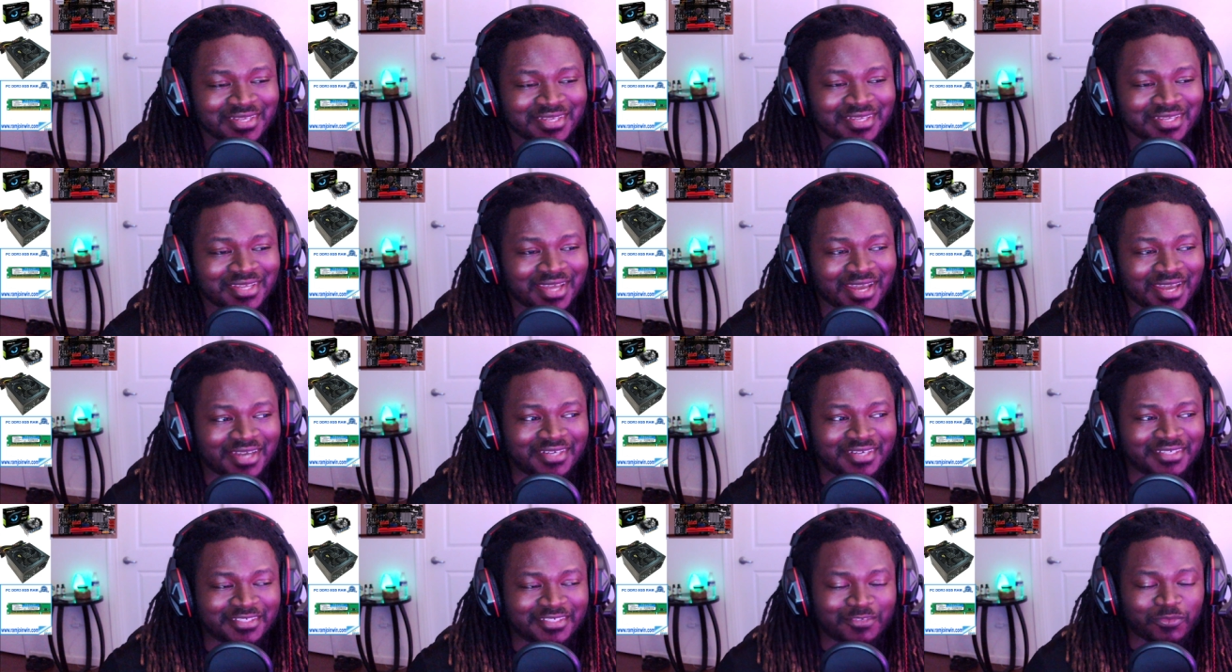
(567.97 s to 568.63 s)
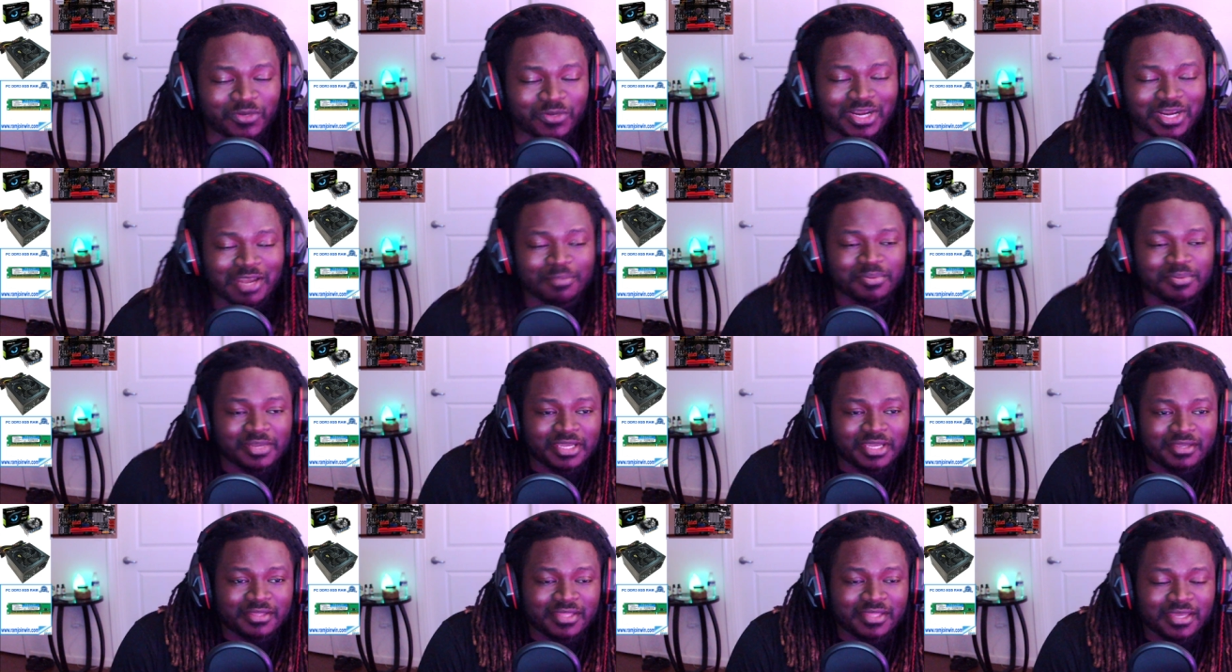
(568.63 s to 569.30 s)
uh, when I
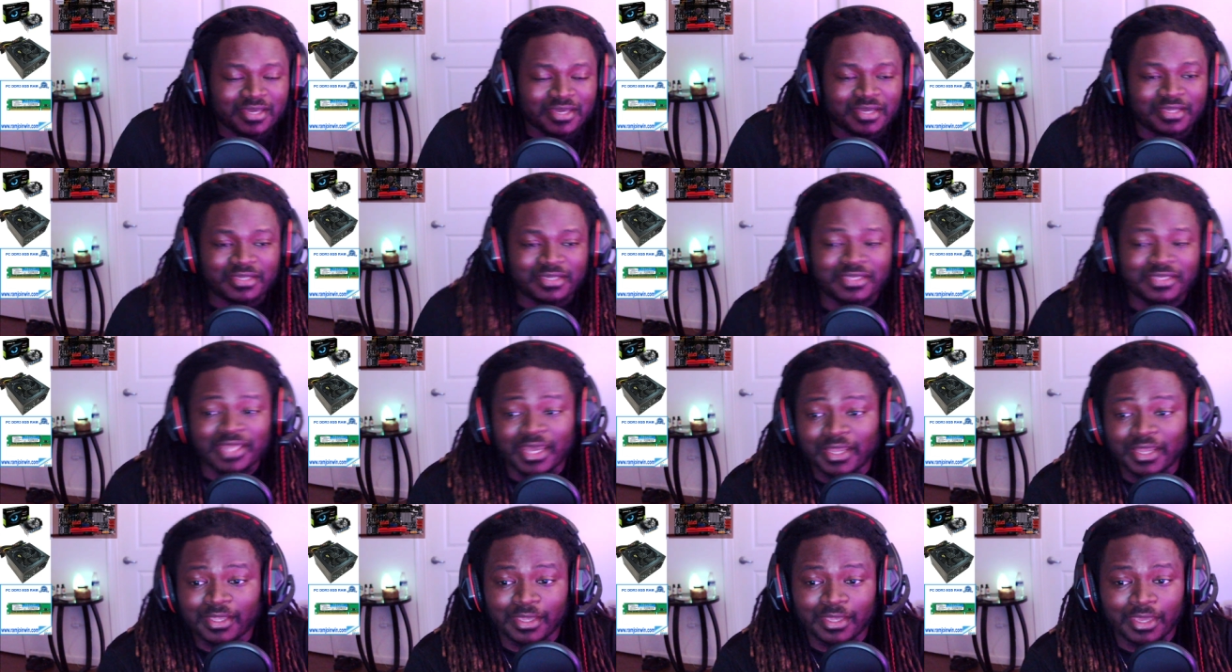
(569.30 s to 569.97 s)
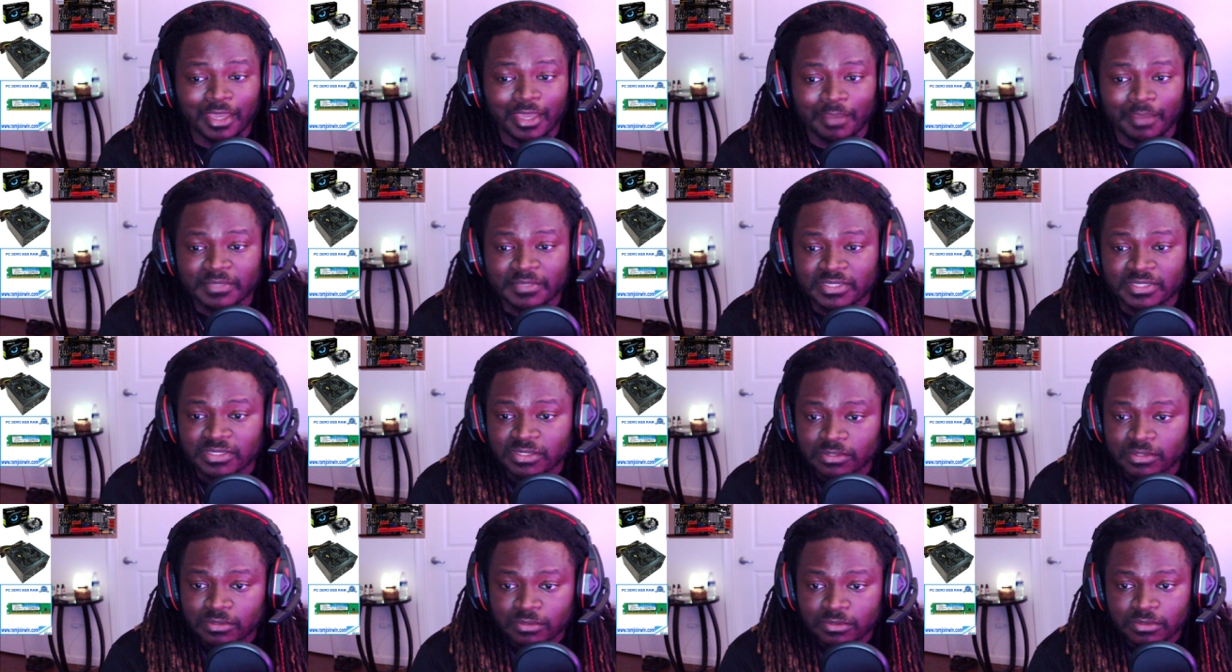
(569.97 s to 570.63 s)
play that, that game
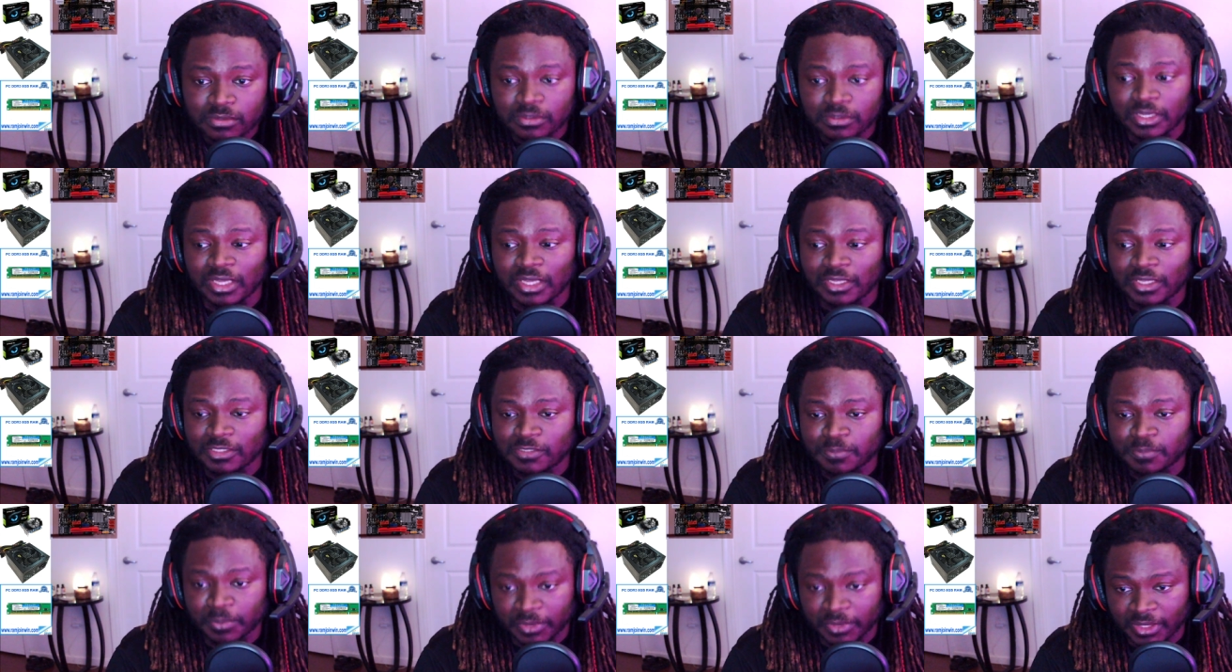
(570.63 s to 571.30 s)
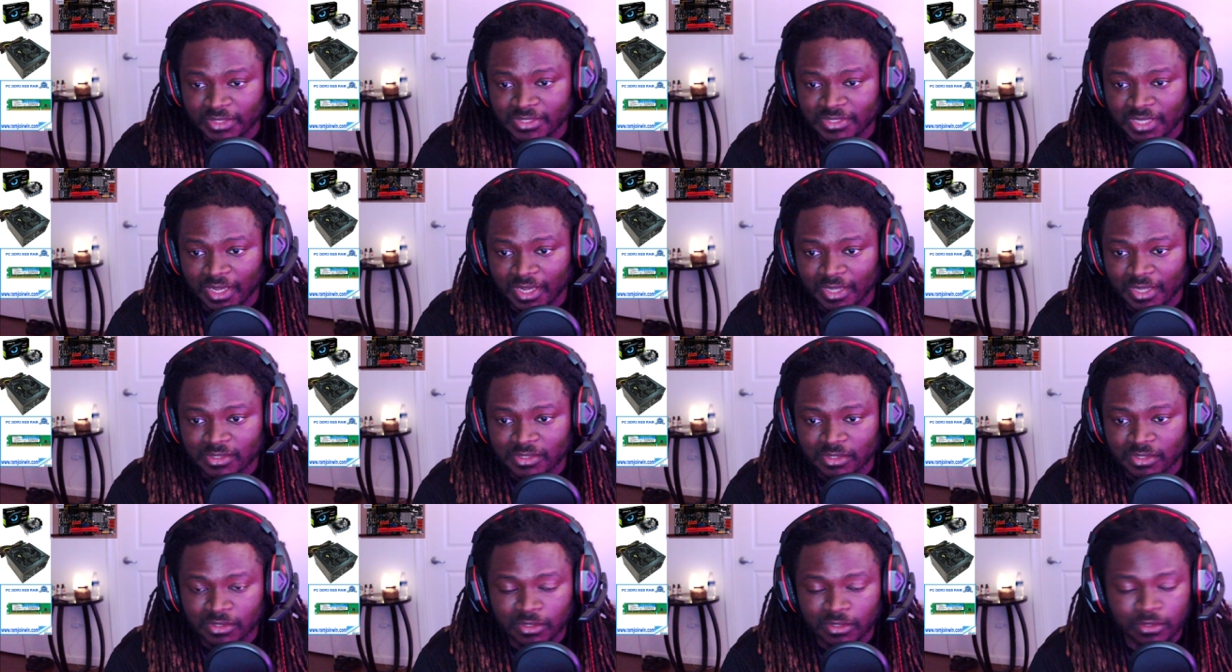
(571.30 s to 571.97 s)
is it's pretty
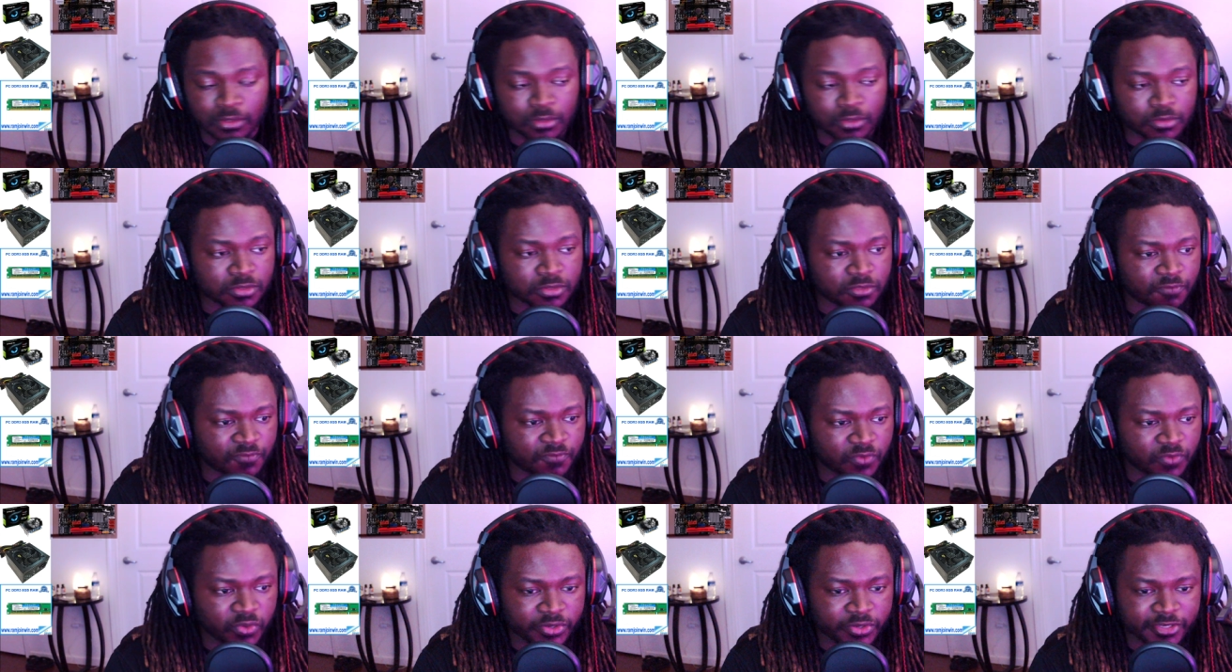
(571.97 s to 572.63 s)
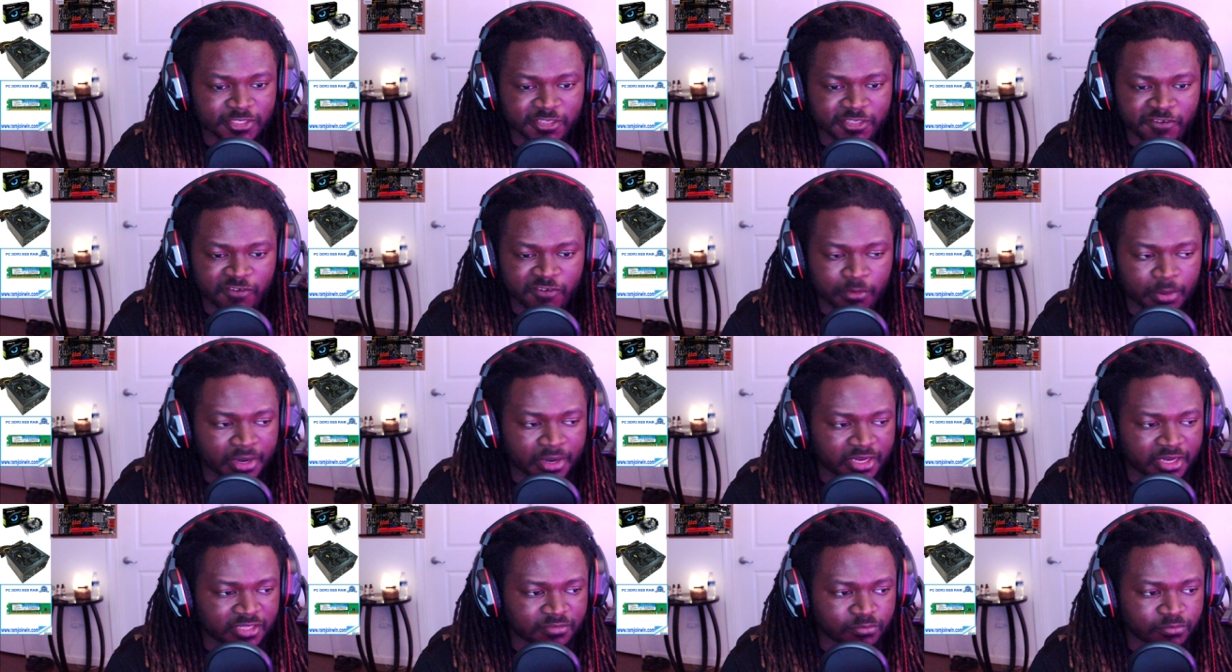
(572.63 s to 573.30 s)
taxing, you know, so far as
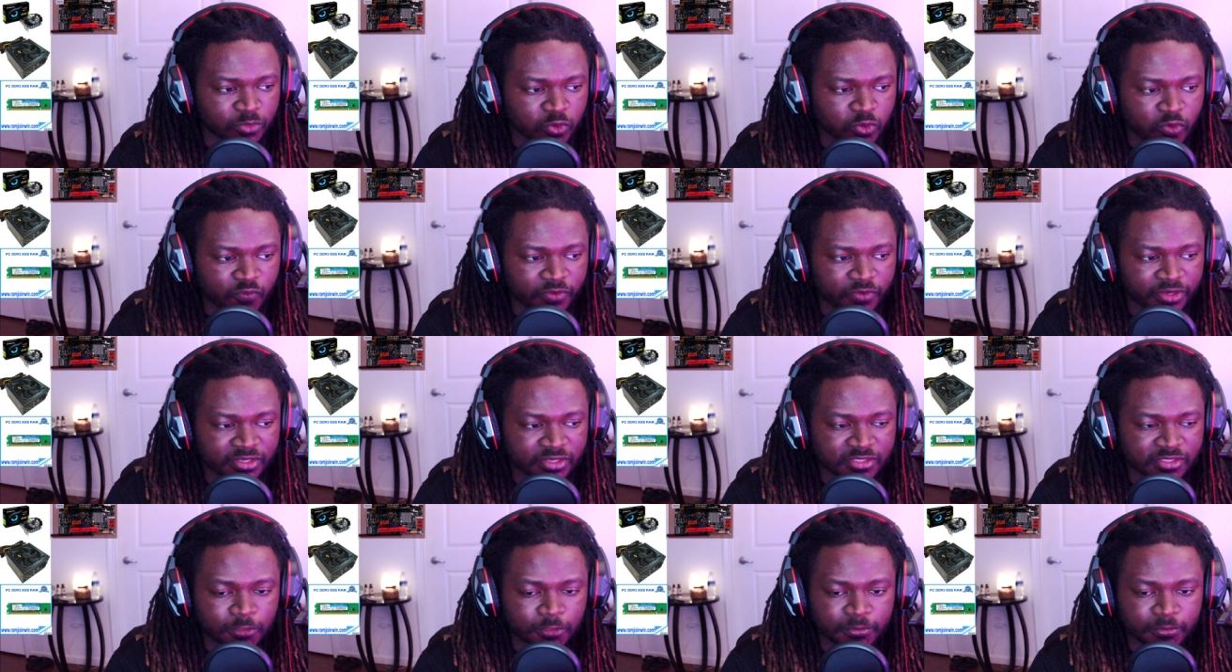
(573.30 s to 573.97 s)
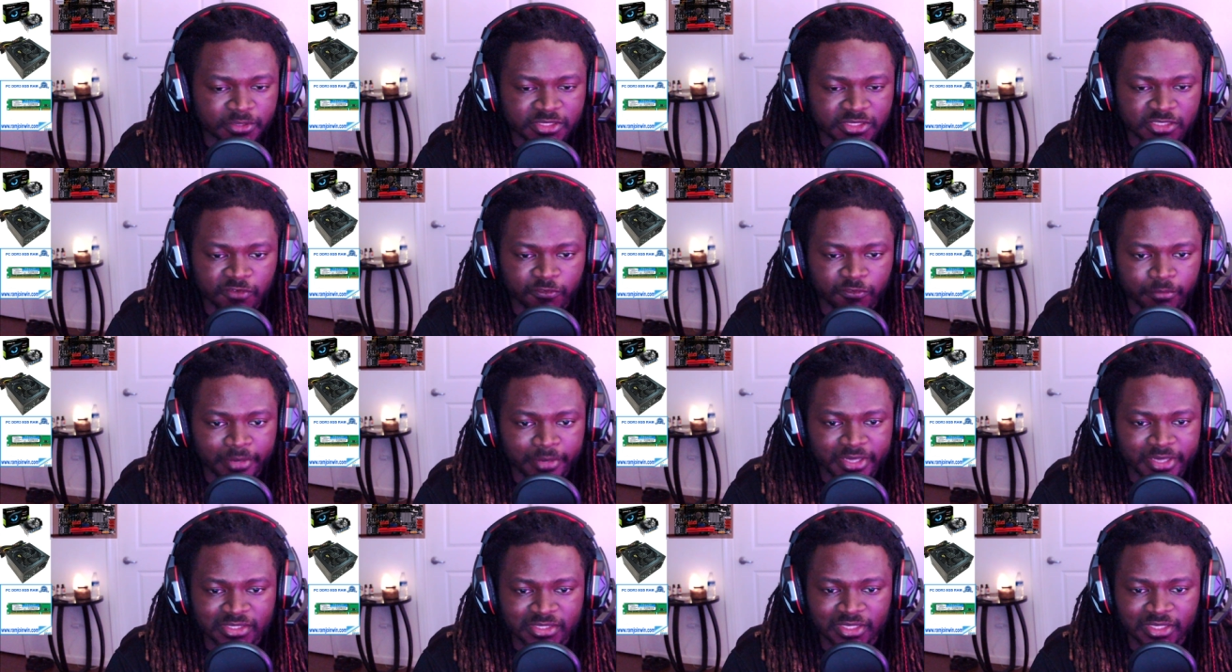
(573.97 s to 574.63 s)
everybody's moving, so much
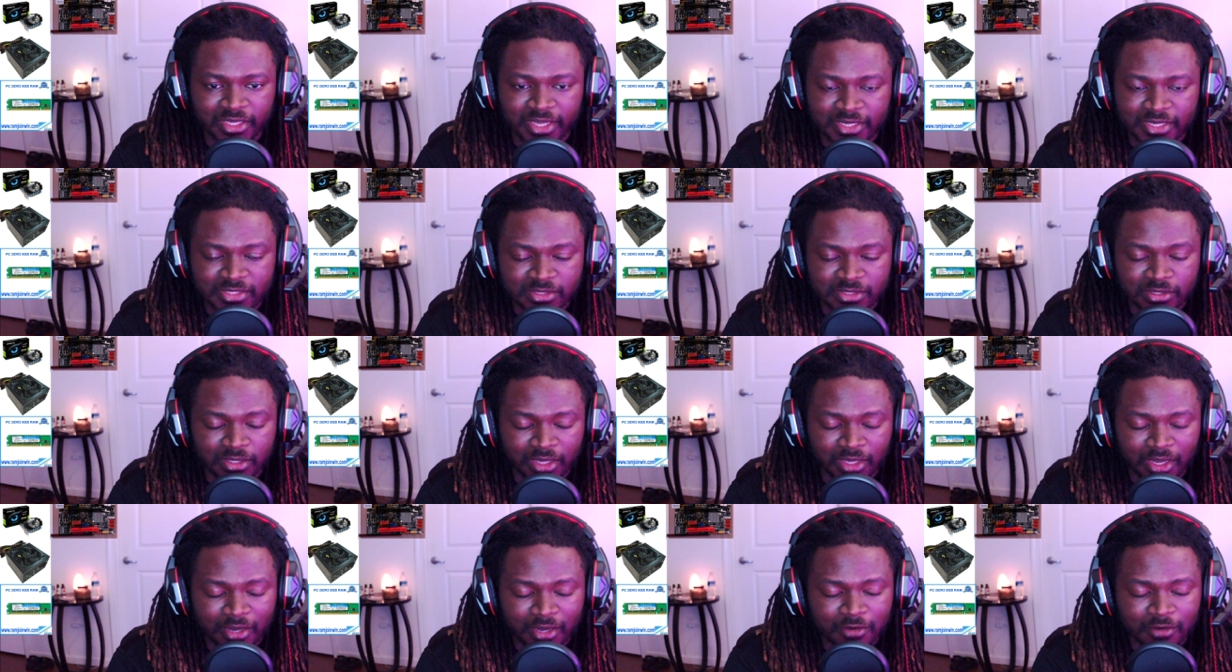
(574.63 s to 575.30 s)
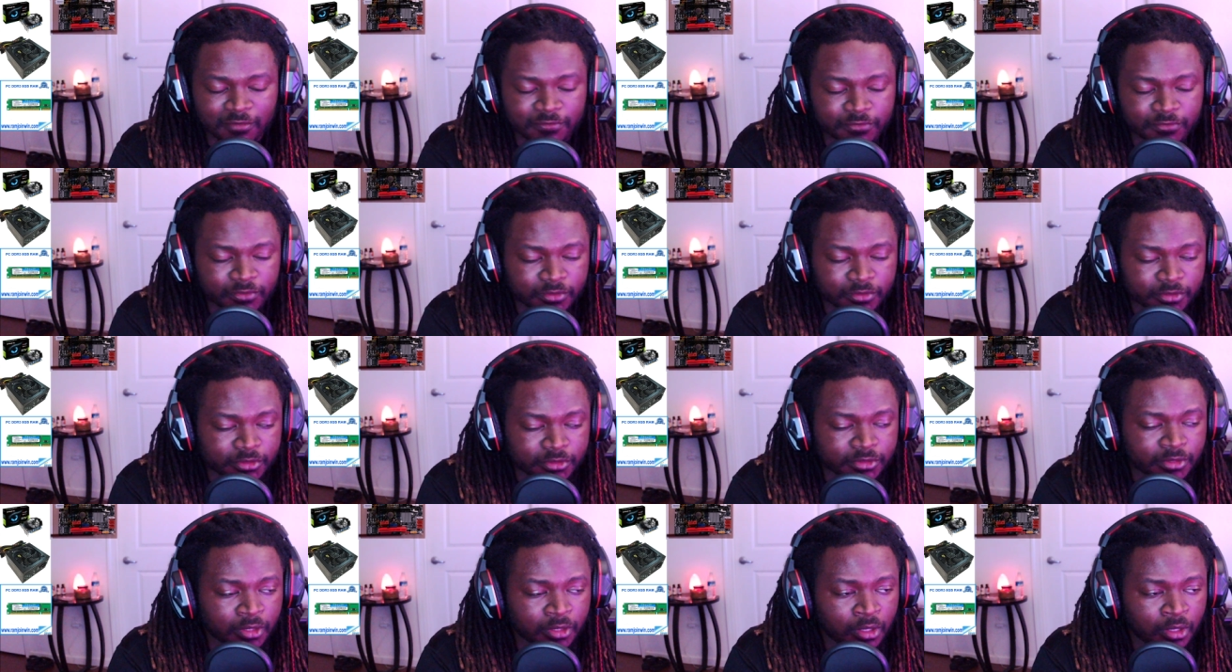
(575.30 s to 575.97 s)
information that has to account
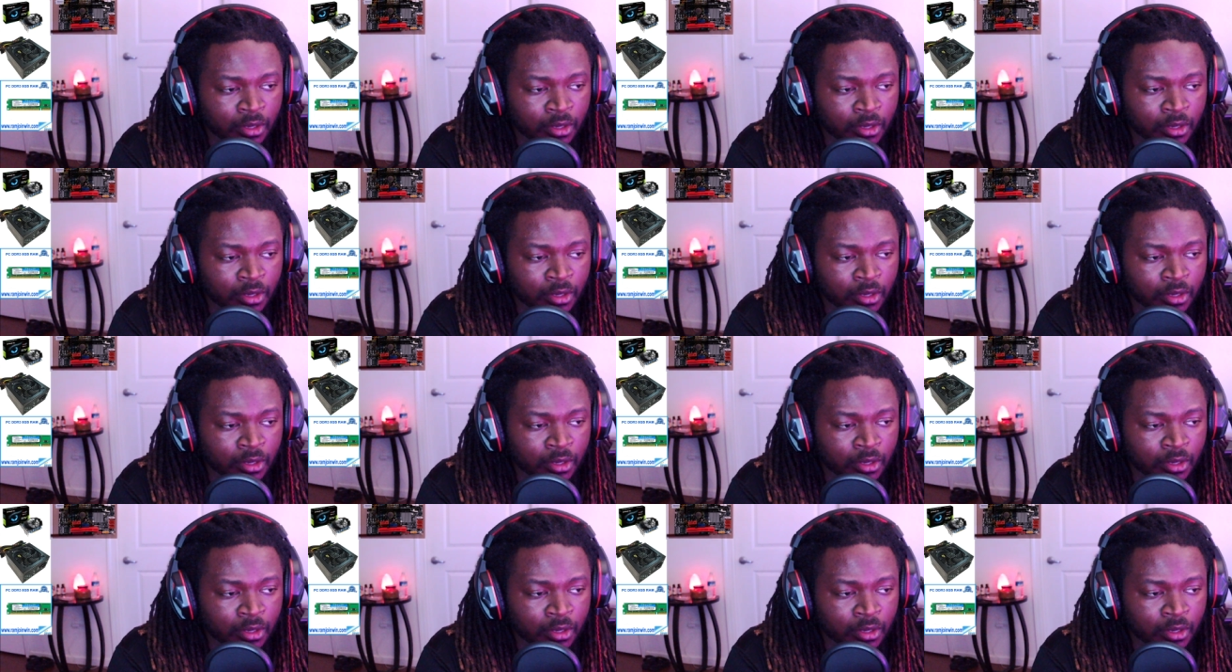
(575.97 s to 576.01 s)
for